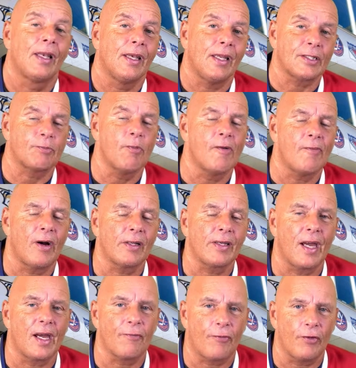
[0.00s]
Let's move on,
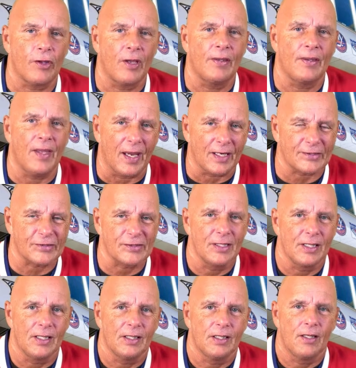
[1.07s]
guys, for the next
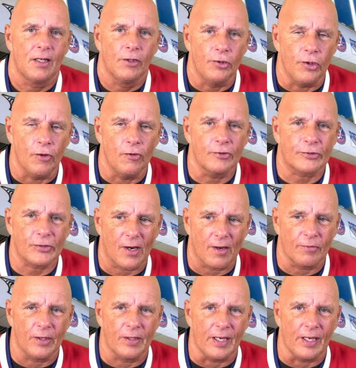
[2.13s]
news of the